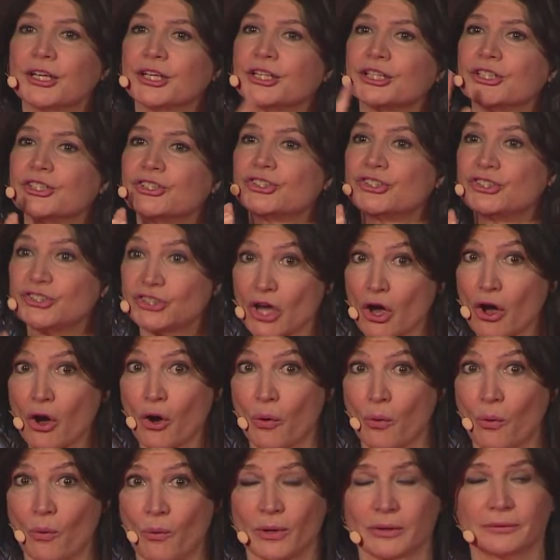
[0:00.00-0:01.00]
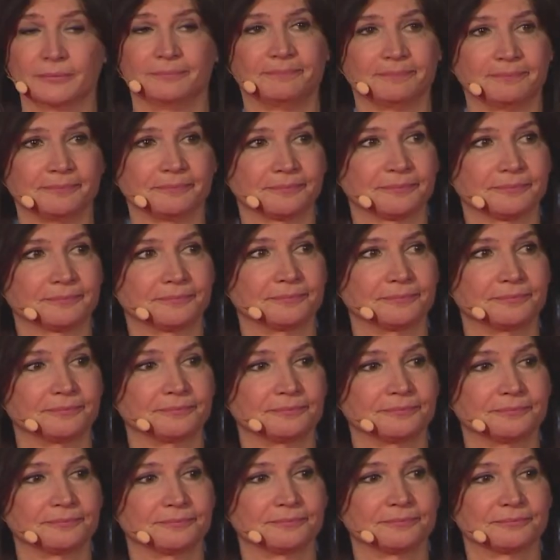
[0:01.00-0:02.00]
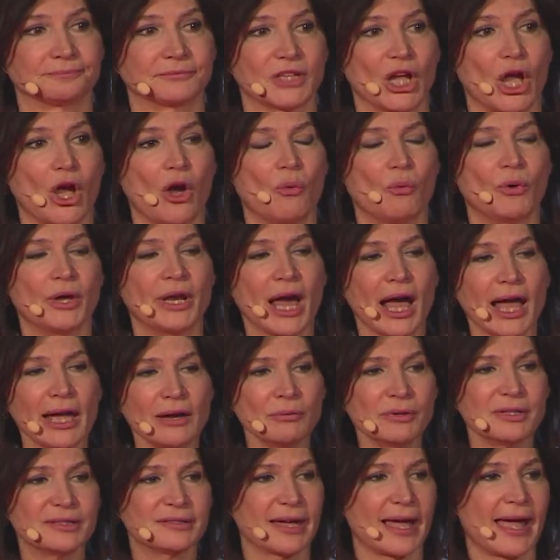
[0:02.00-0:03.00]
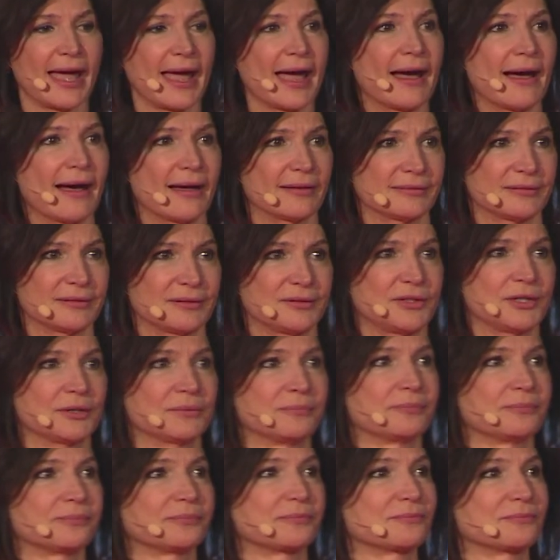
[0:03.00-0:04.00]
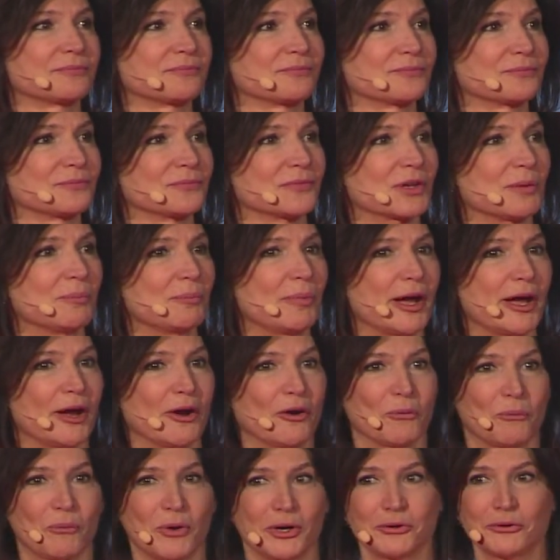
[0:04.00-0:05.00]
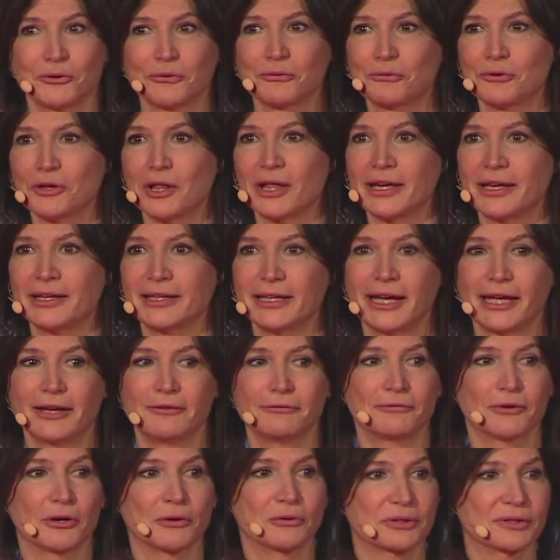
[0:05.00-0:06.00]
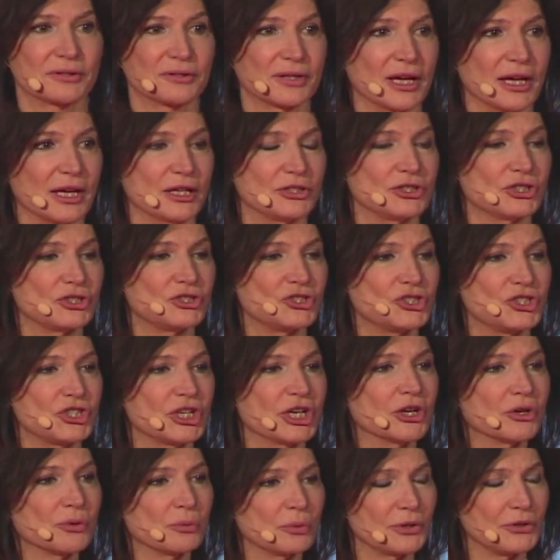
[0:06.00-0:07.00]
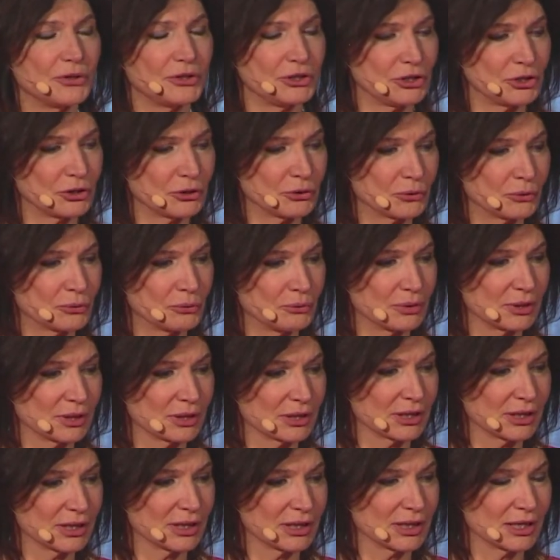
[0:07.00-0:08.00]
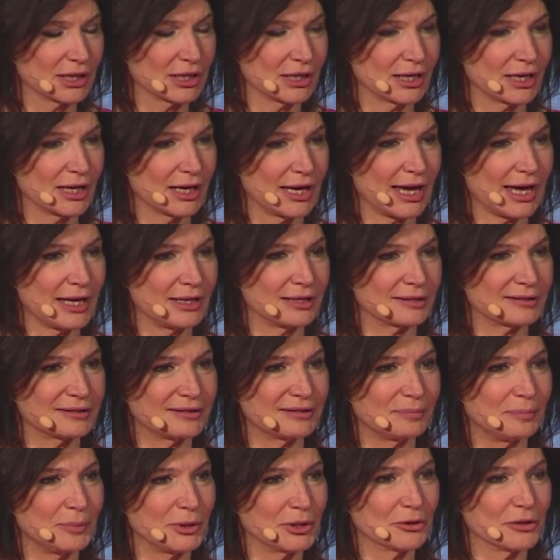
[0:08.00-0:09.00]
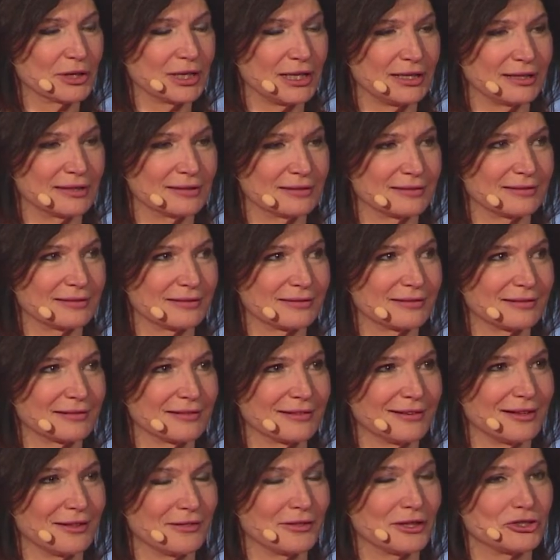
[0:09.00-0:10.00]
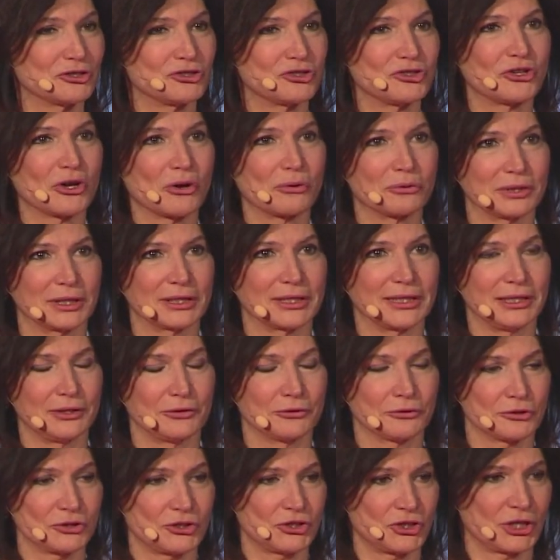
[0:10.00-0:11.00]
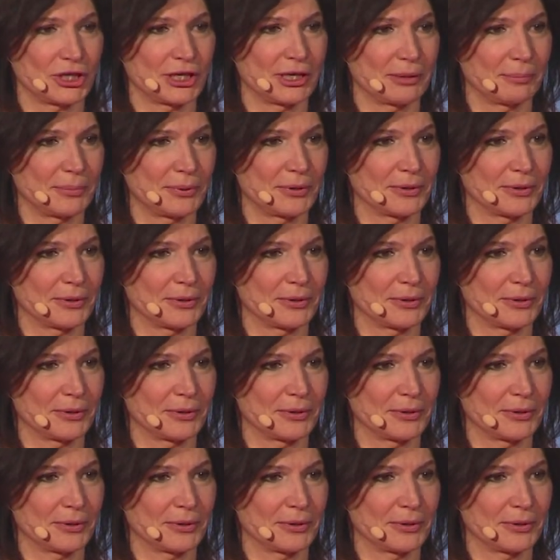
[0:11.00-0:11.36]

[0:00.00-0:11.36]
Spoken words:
So, when I was asked by our wonderful NEA folks to share with you an experience that showed leadership,